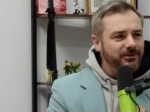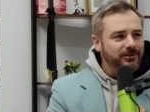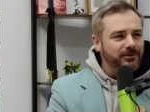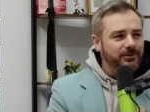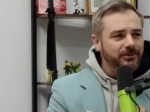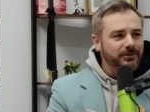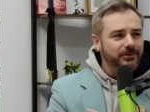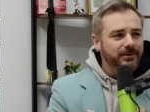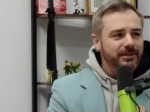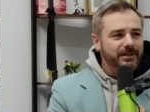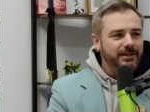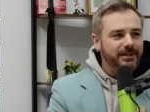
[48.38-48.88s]

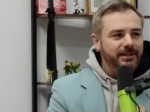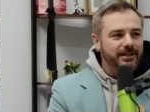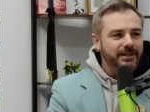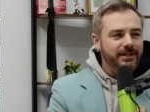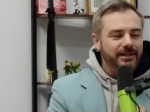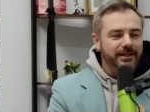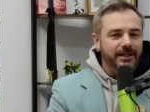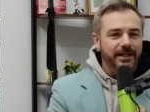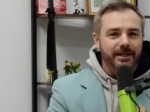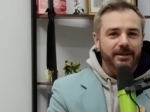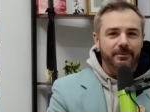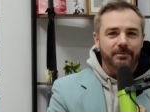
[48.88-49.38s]
dude.
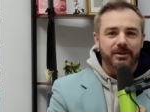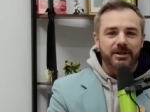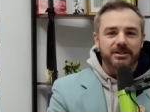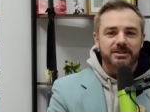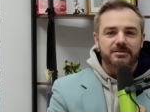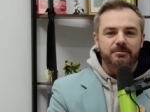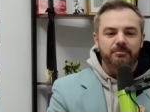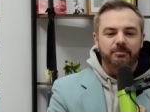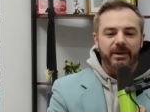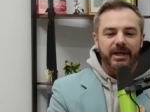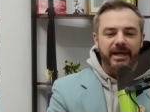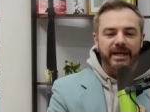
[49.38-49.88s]
And then a
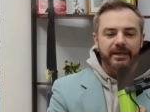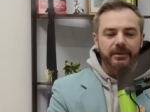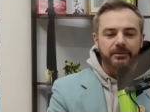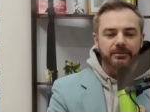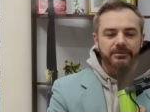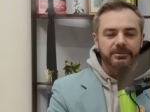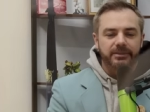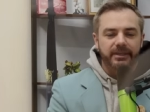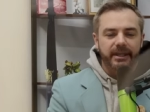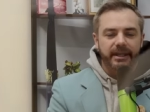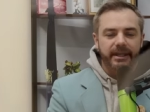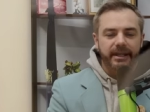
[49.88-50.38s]
bunch of
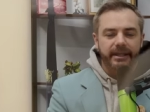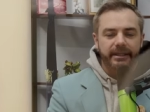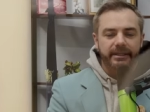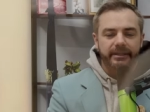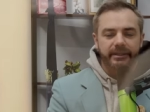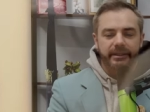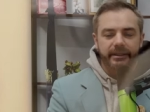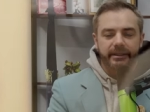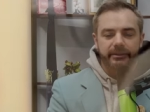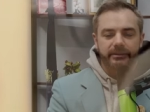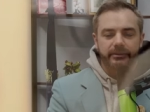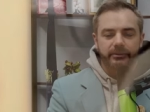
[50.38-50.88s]
biotech
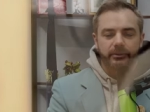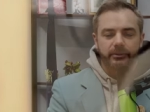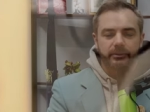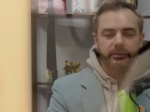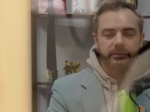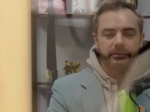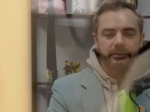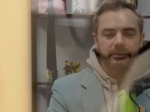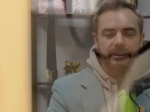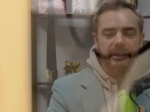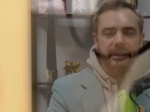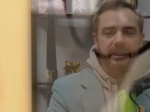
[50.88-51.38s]
and
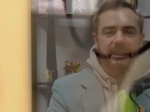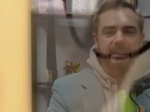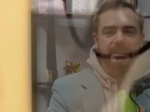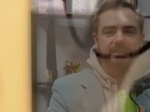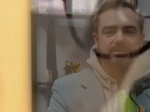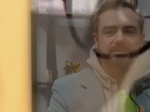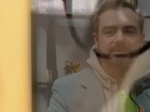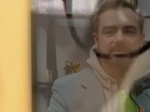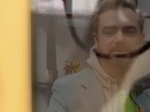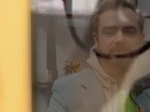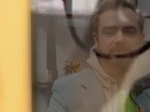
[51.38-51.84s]
nerd guys